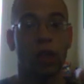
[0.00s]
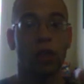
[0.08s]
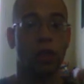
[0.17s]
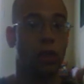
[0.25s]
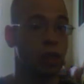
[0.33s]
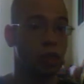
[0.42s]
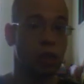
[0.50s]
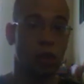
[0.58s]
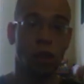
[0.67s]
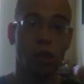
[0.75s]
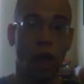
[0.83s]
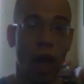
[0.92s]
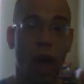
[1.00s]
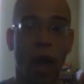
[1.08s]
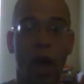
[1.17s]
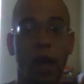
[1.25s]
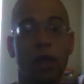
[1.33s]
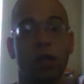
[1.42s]
like she
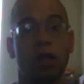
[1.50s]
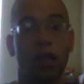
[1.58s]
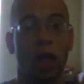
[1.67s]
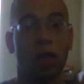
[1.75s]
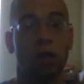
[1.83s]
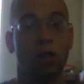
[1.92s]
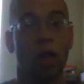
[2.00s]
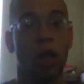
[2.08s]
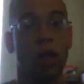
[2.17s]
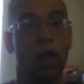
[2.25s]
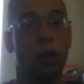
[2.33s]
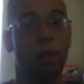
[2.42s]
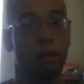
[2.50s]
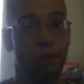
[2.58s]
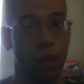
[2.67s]
had her chance of trying to like